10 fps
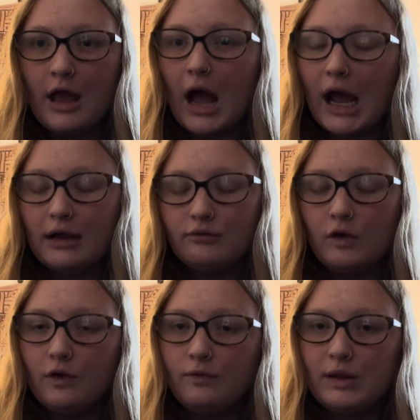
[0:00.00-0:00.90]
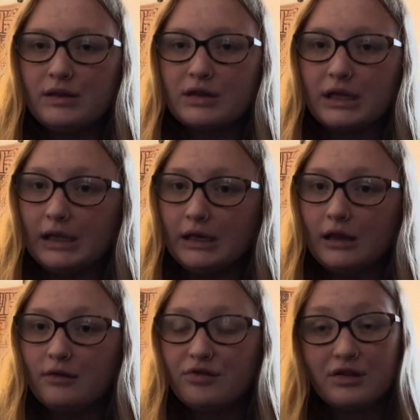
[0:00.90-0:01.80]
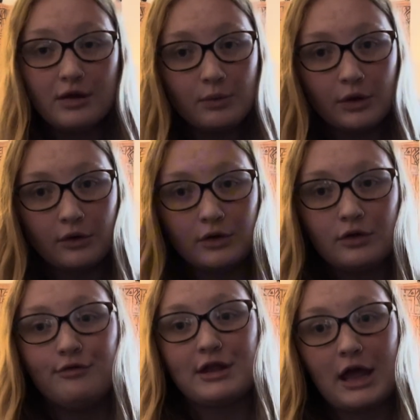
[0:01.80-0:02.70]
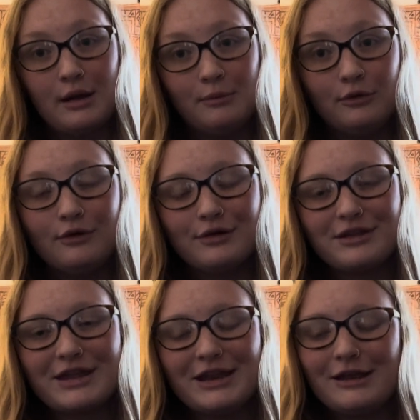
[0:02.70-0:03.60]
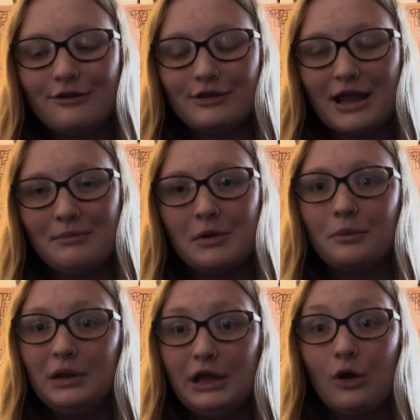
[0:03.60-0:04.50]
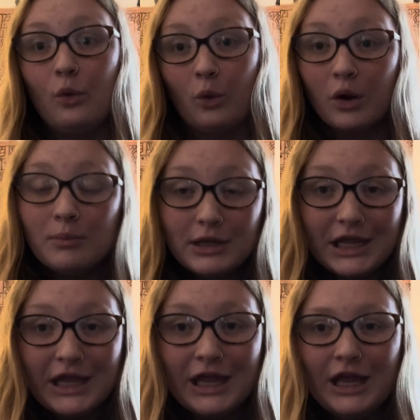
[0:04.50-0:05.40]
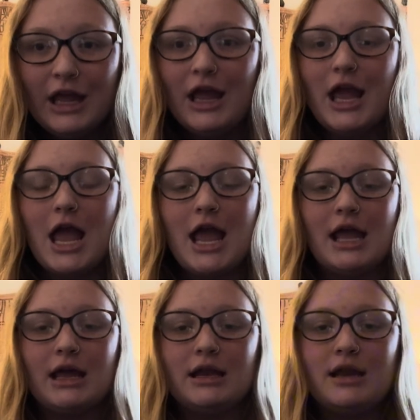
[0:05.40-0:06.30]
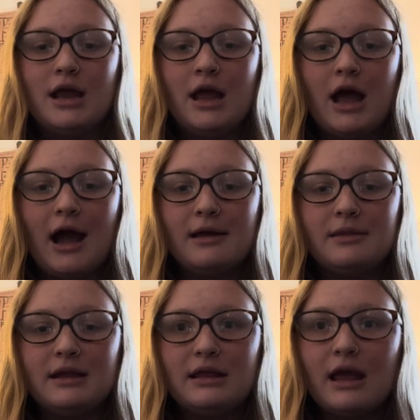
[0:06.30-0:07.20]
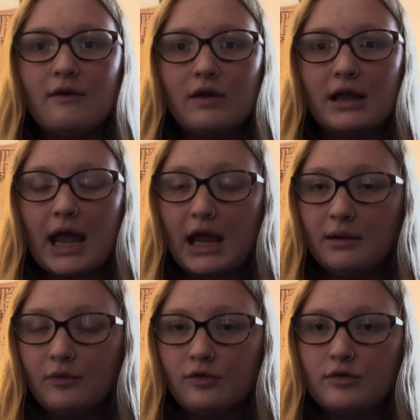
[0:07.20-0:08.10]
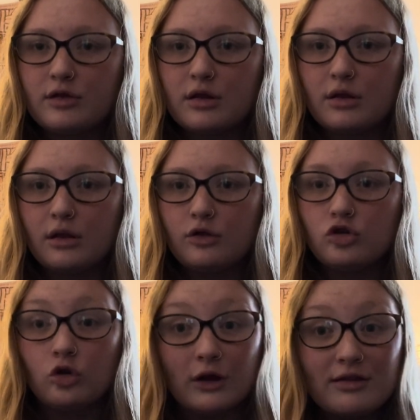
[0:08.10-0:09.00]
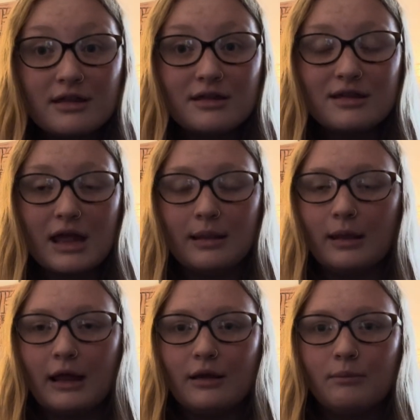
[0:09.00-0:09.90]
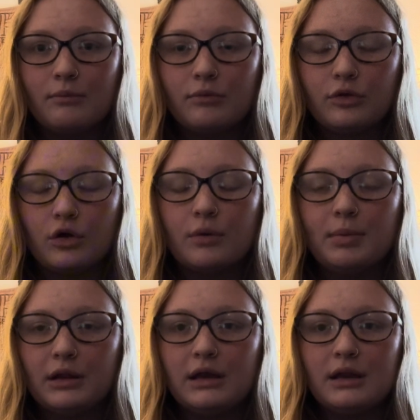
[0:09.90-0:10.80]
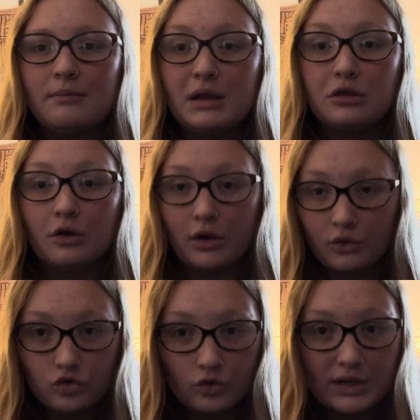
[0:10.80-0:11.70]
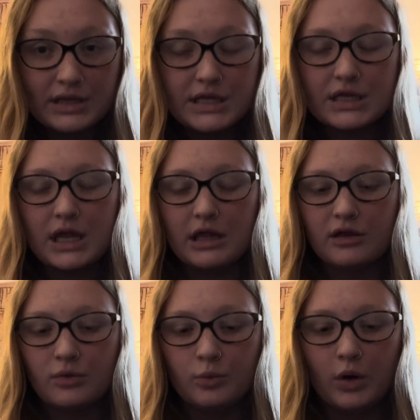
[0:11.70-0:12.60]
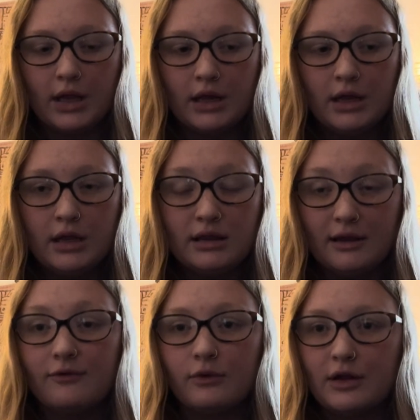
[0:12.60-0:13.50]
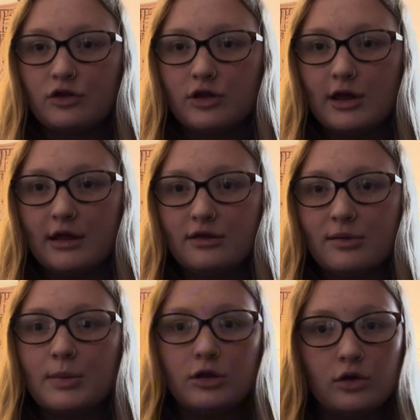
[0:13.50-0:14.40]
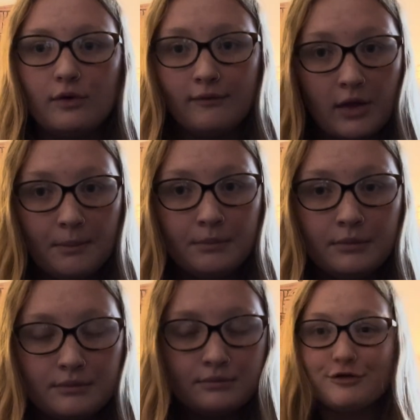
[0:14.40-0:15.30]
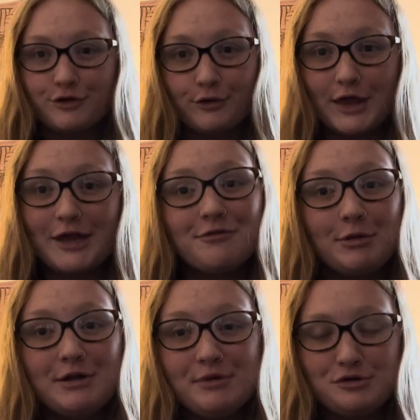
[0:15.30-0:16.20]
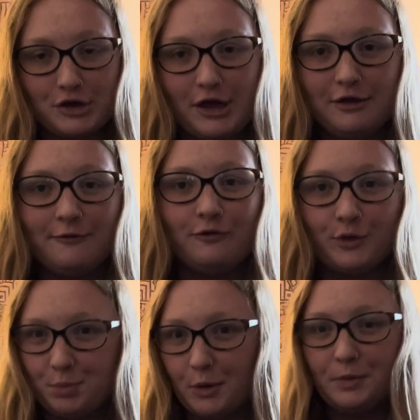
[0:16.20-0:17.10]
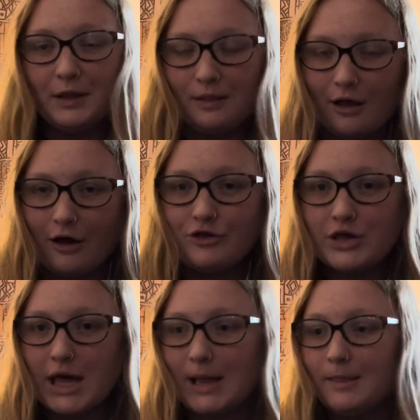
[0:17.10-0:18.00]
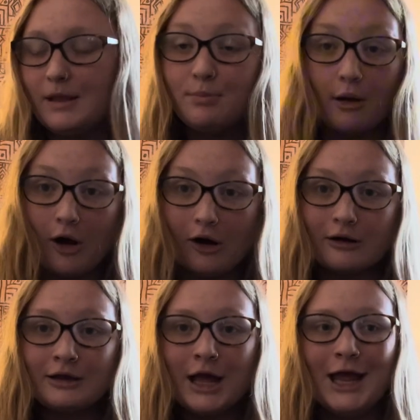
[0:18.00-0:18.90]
I know we've seen SeaWorld use animals in entertainment really horribly, and I think giving animals choices and like their ability to make their own choices is what differentiates the two of them. So that's pretty much it for both the lodge and the park.